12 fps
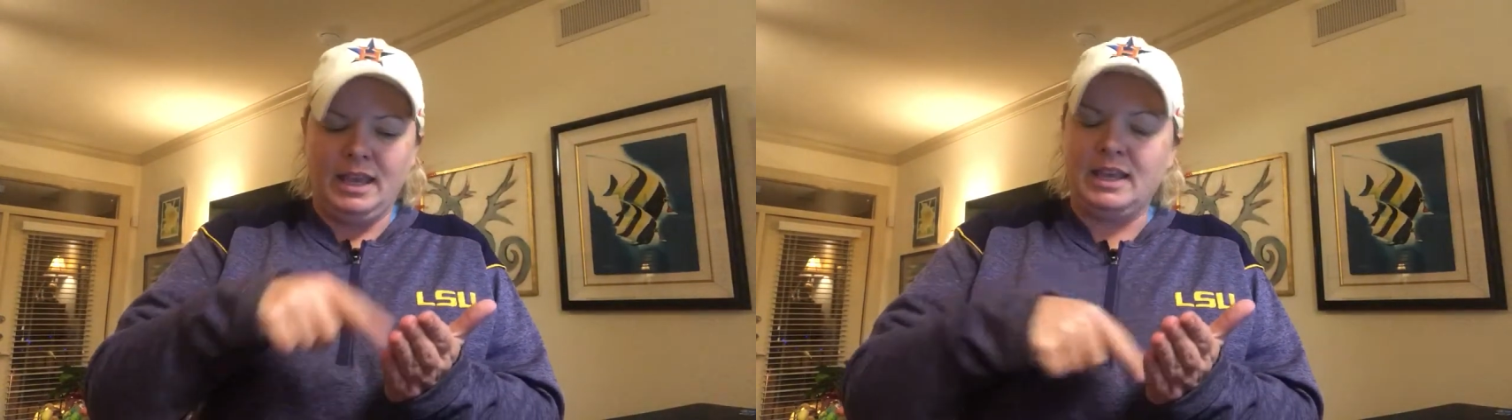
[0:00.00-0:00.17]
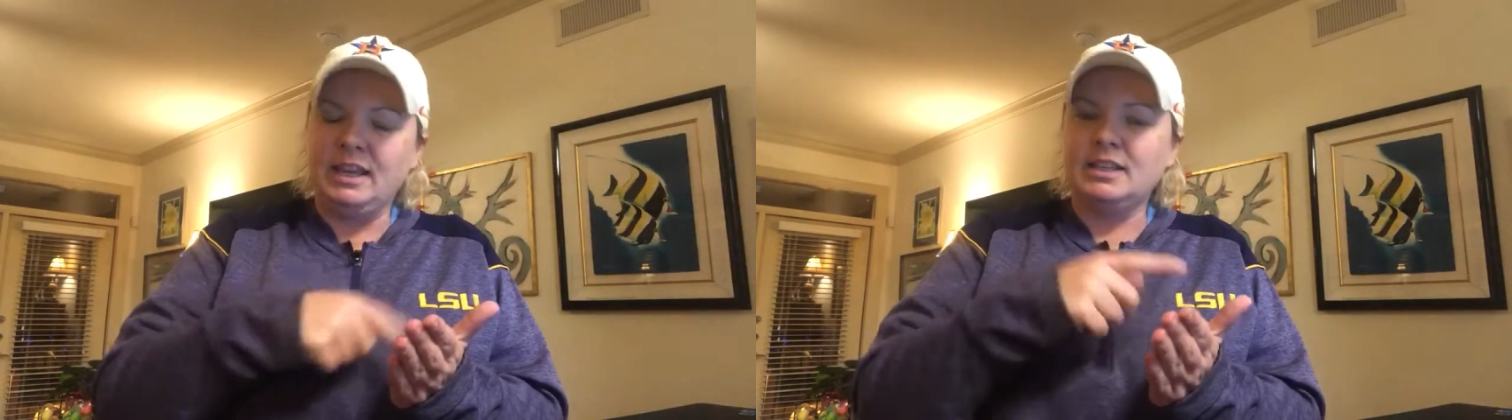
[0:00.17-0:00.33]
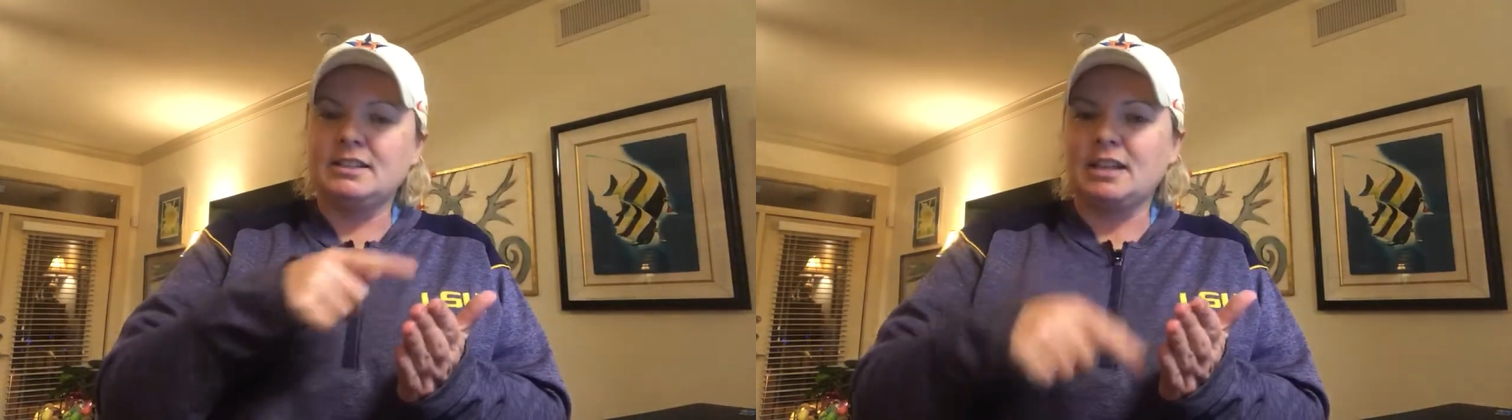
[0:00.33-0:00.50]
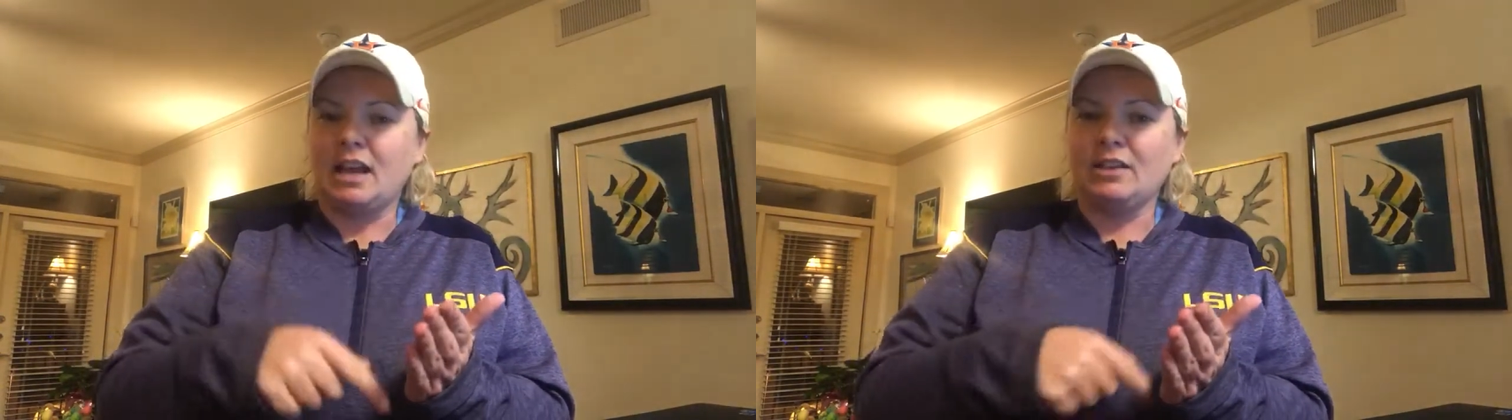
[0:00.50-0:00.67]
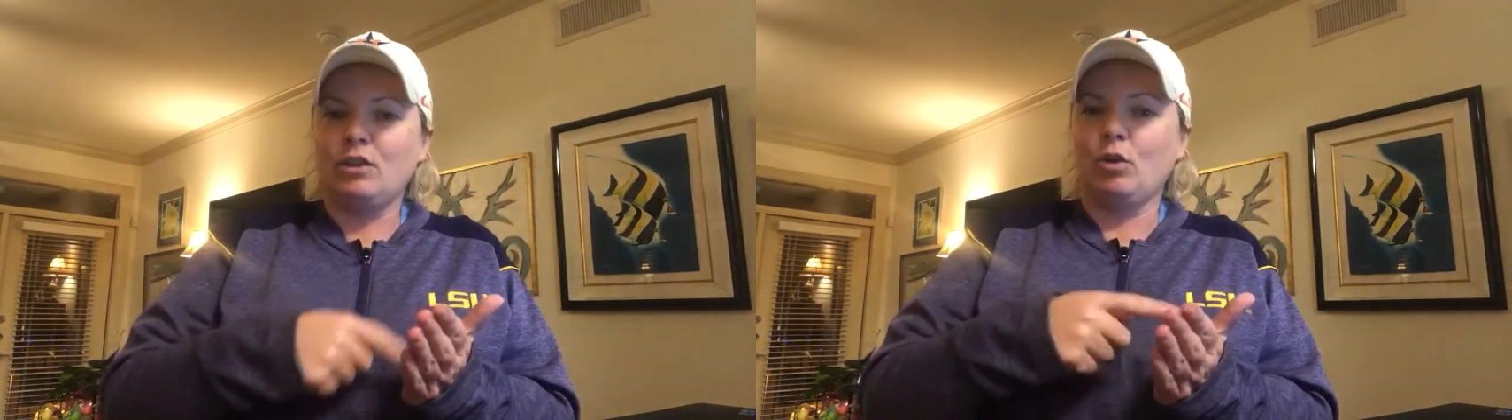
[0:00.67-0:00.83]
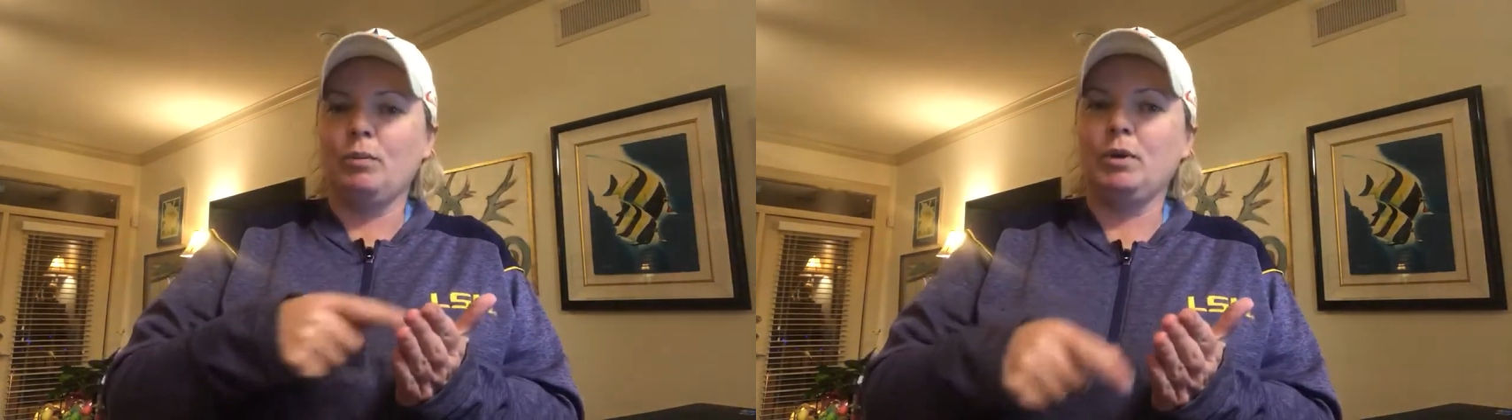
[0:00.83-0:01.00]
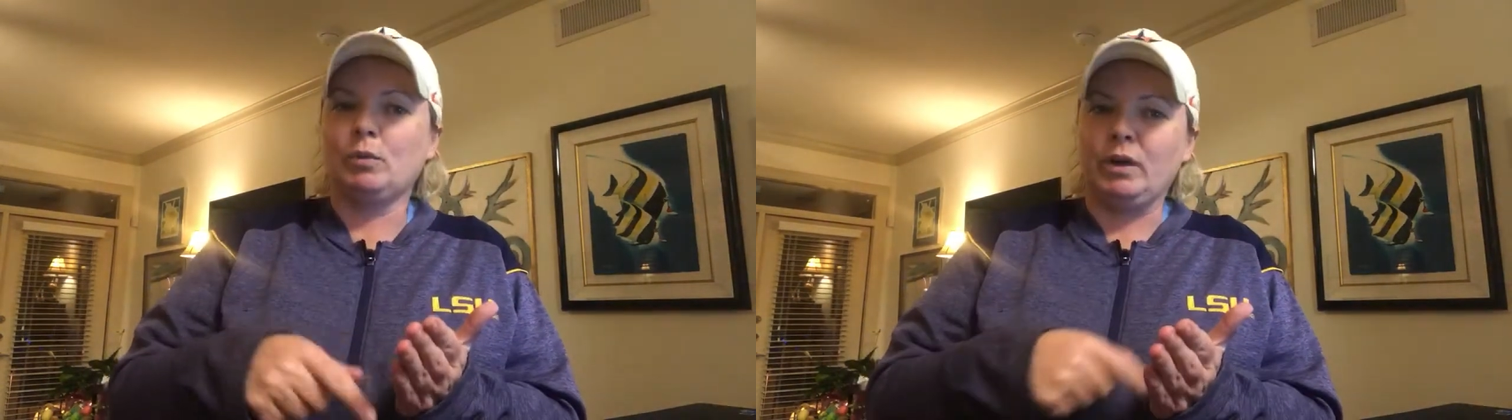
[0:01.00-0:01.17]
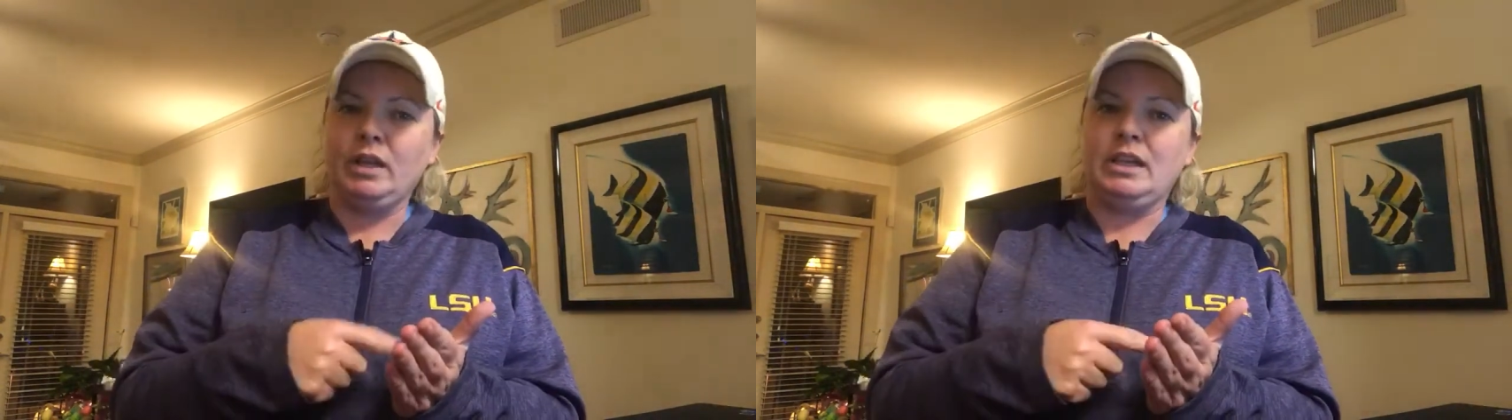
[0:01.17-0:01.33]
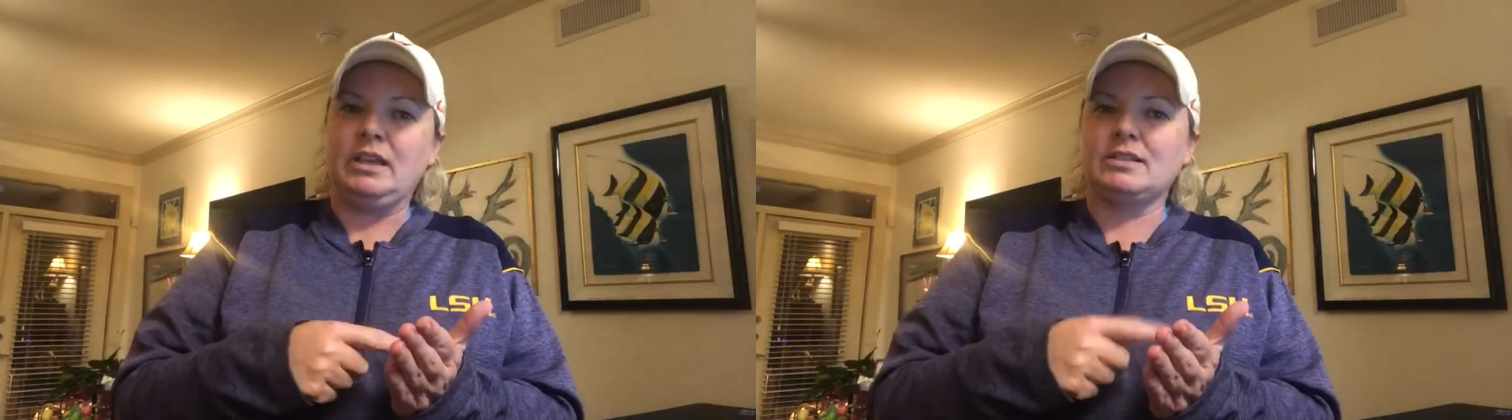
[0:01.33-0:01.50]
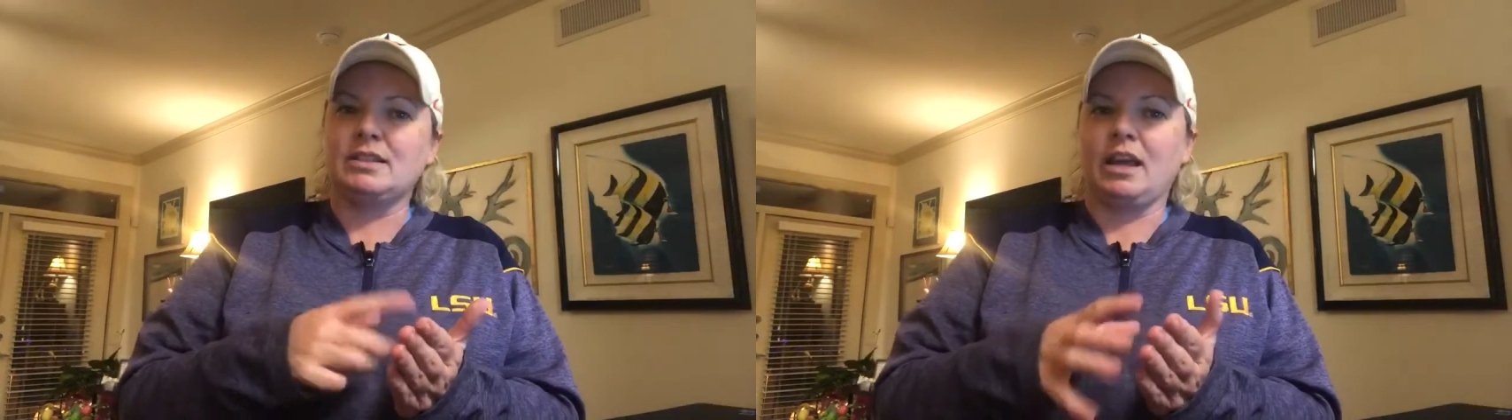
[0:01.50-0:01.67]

and inside there will be rings,